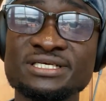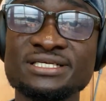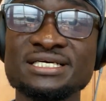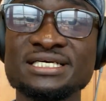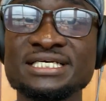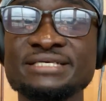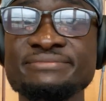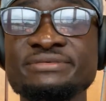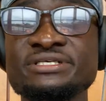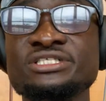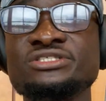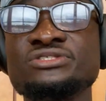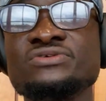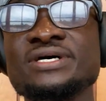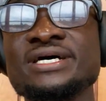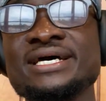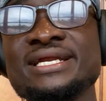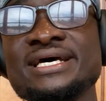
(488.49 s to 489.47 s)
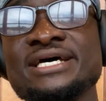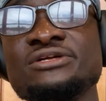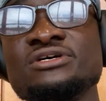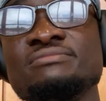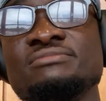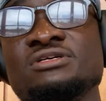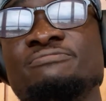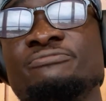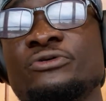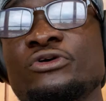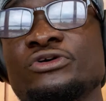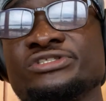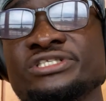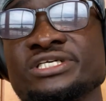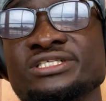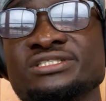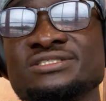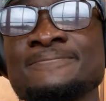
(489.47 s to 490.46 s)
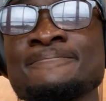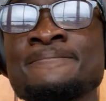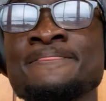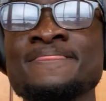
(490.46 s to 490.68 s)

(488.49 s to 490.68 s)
in the EB2 NIW process.